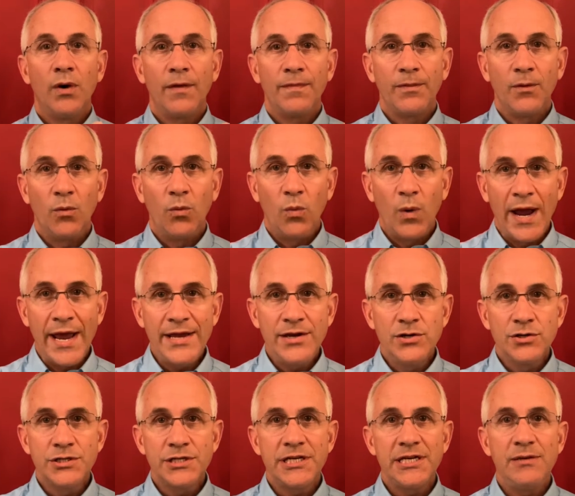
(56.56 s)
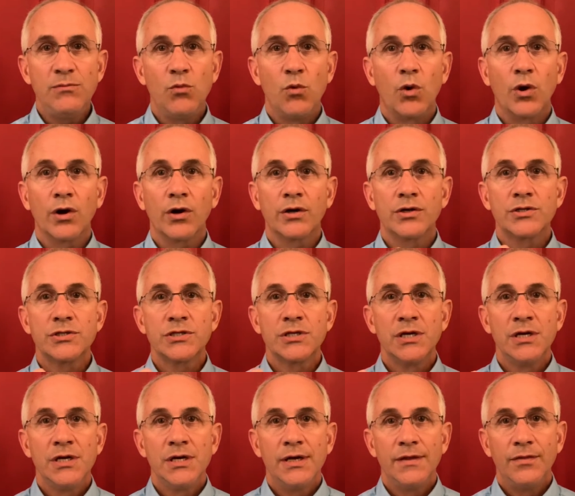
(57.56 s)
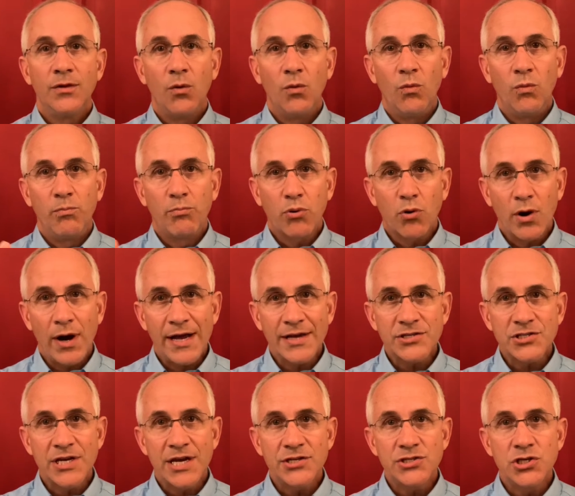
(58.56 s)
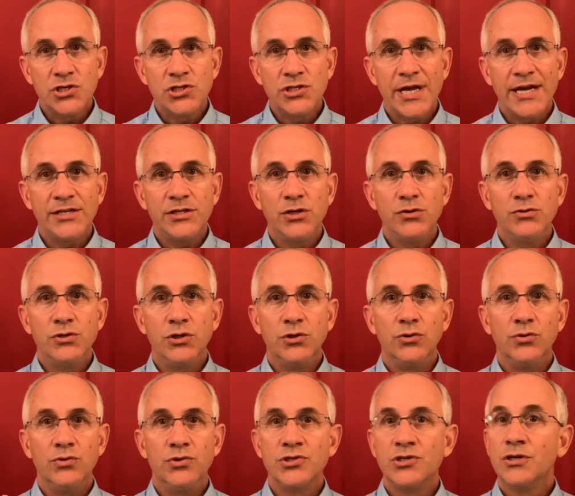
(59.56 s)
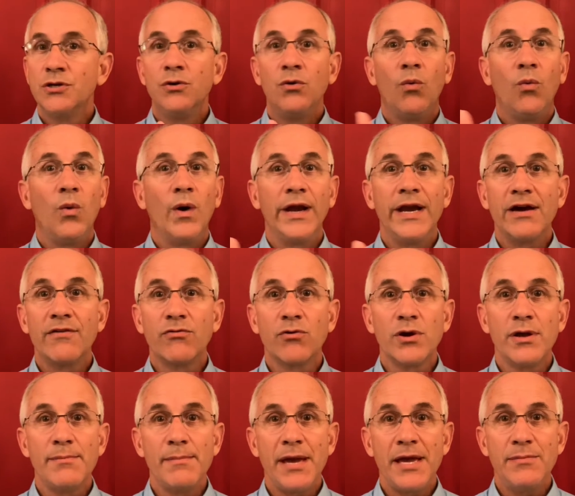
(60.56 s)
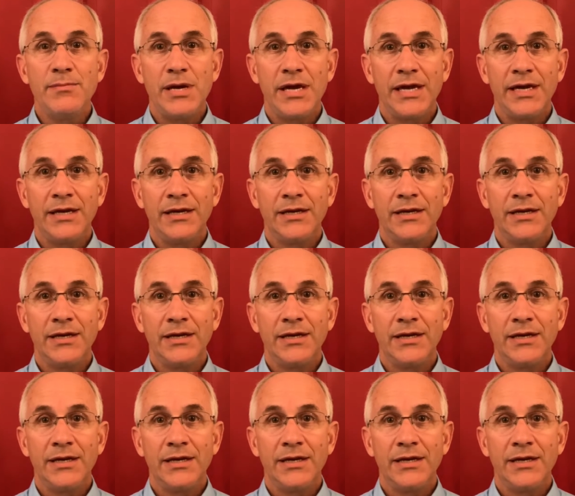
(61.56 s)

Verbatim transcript: the way your team works the processes that you use, whatever it may be,